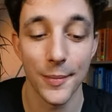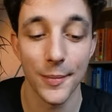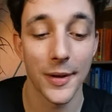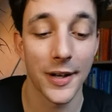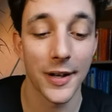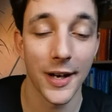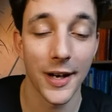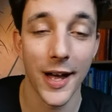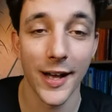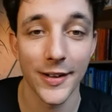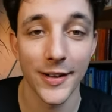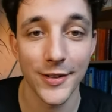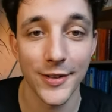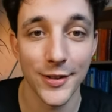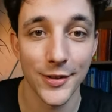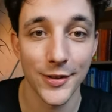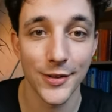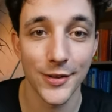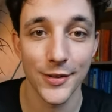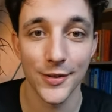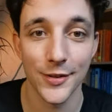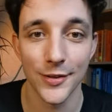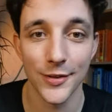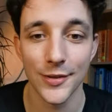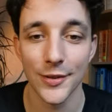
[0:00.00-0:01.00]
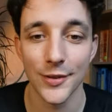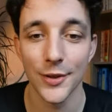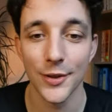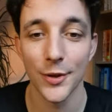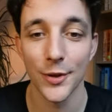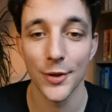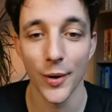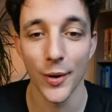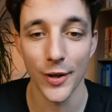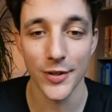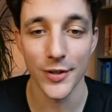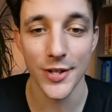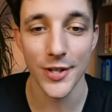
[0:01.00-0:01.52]
I'm glad you
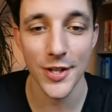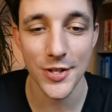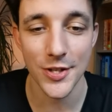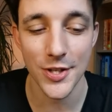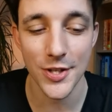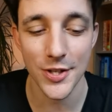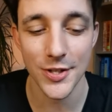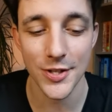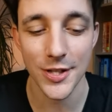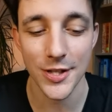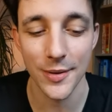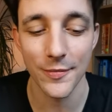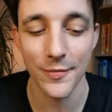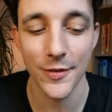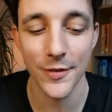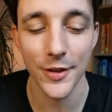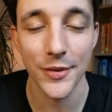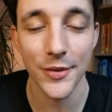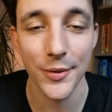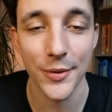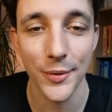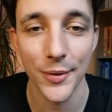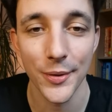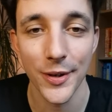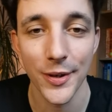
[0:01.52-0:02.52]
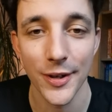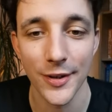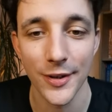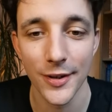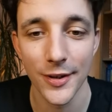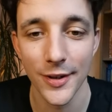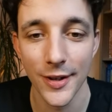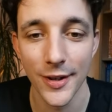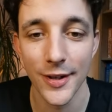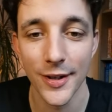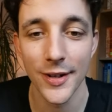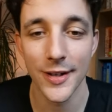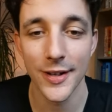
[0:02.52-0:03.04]
are teaching something to
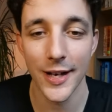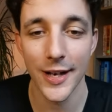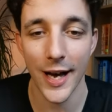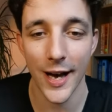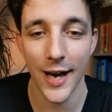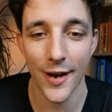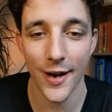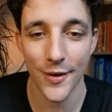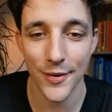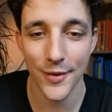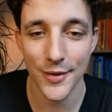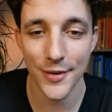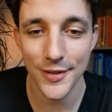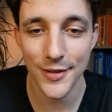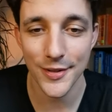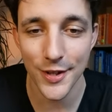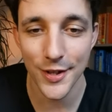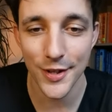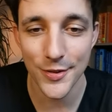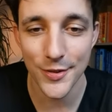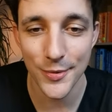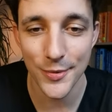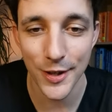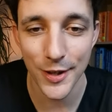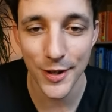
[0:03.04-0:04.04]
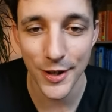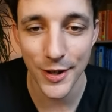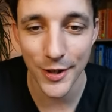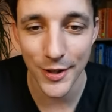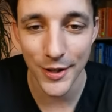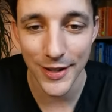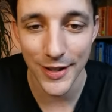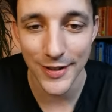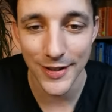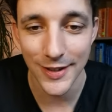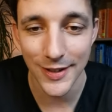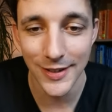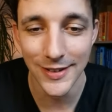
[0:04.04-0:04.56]
now. That's really
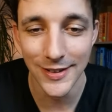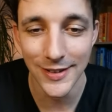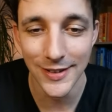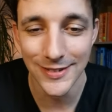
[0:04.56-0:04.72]
good.